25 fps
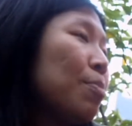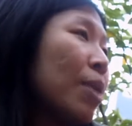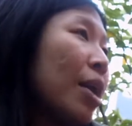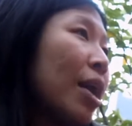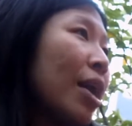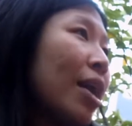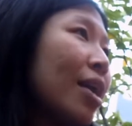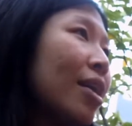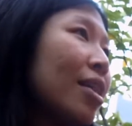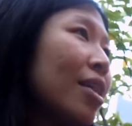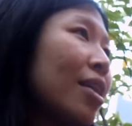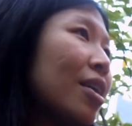
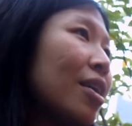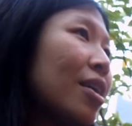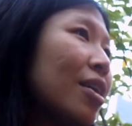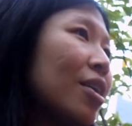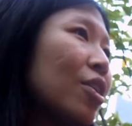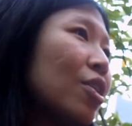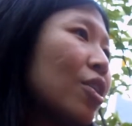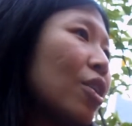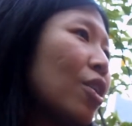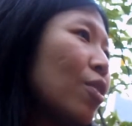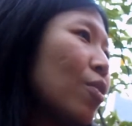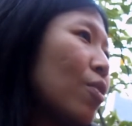But,
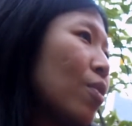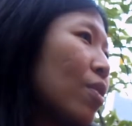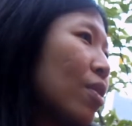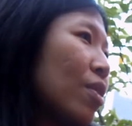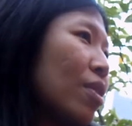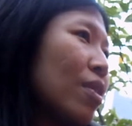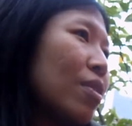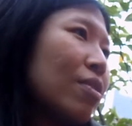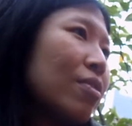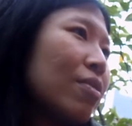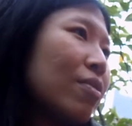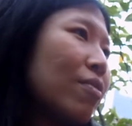
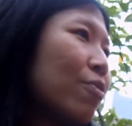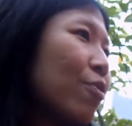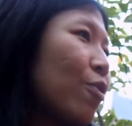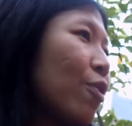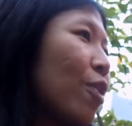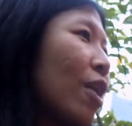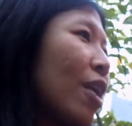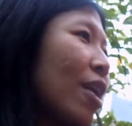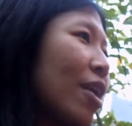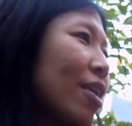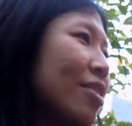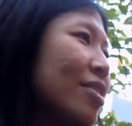for
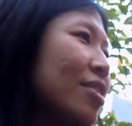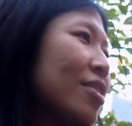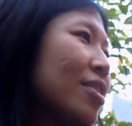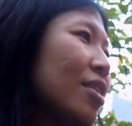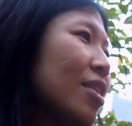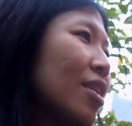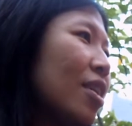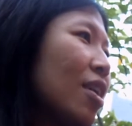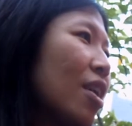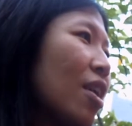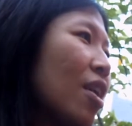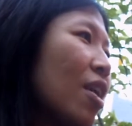us,
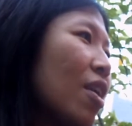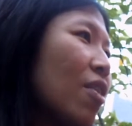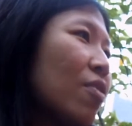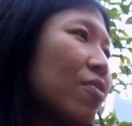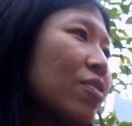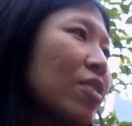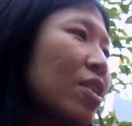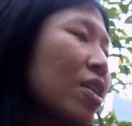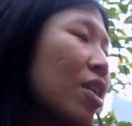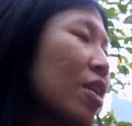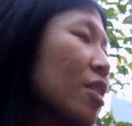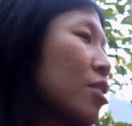
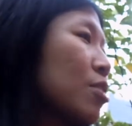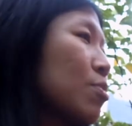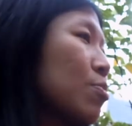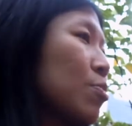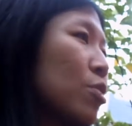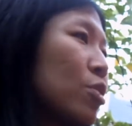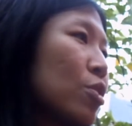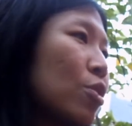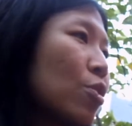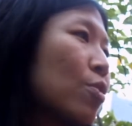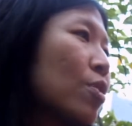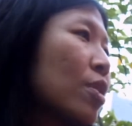if the
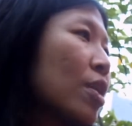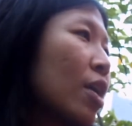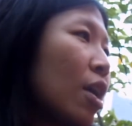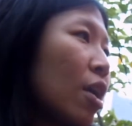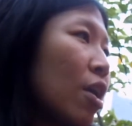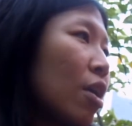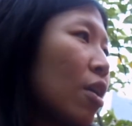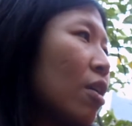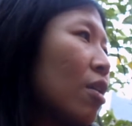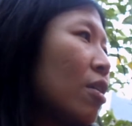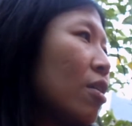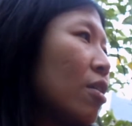customer don't
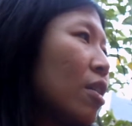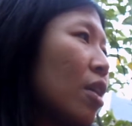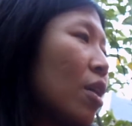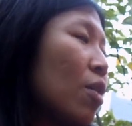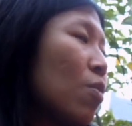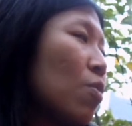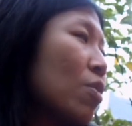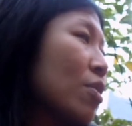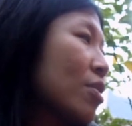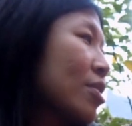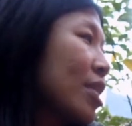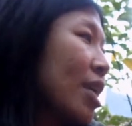care, they
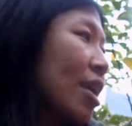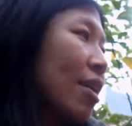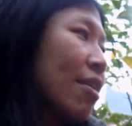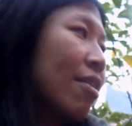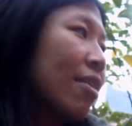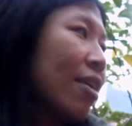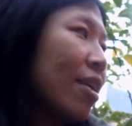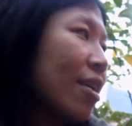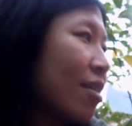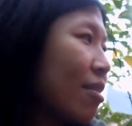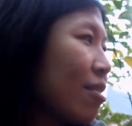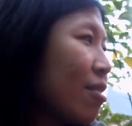won't say a
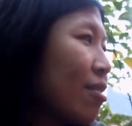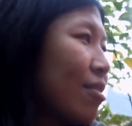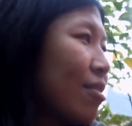thing.